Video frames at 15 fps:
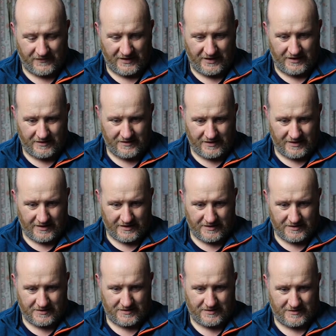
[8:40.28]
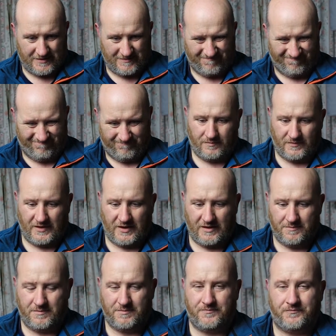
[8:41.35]
It has, yeah,
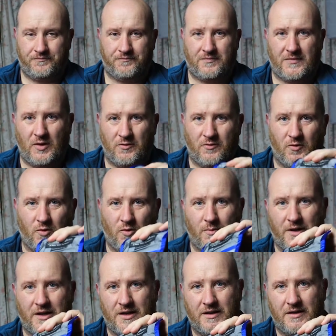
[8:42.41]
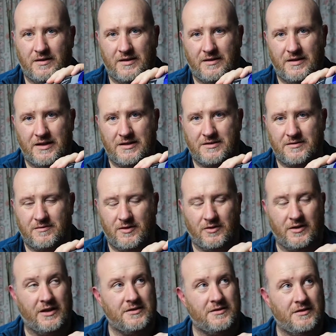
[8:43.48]
for my not
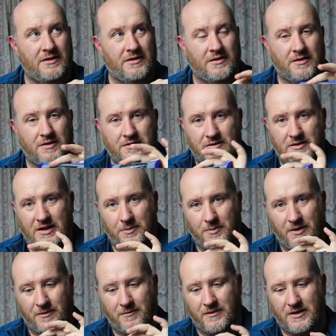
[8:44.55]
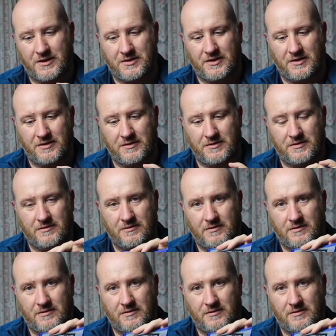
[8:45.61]
SD cards, compact flash cards.